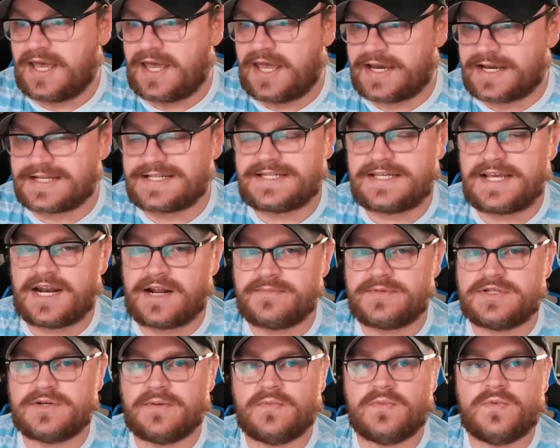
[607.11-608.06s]
It can set
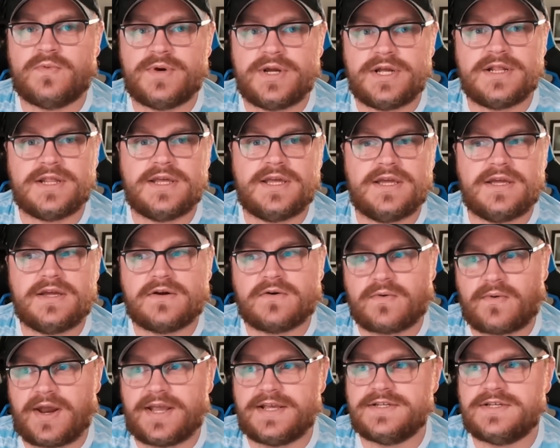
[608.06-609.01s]
up some really
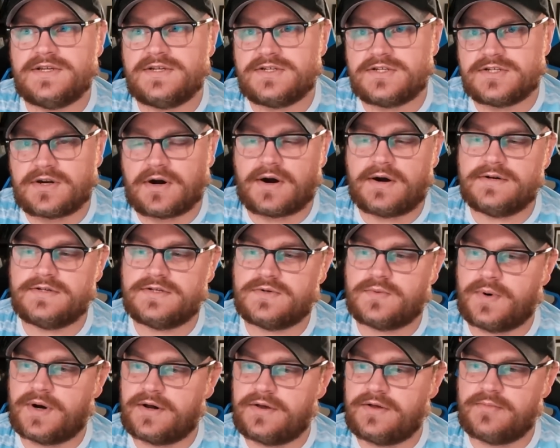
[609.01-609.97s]
crazy
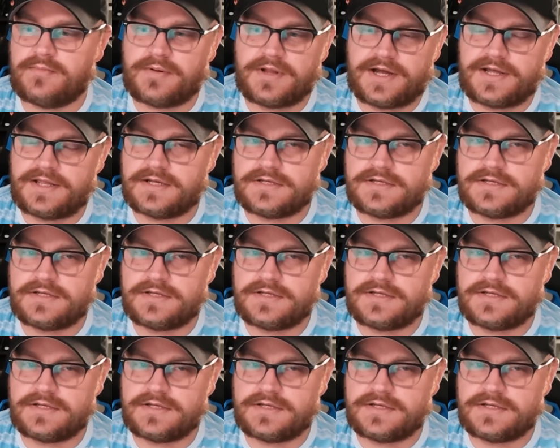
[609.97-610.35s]
starts where you play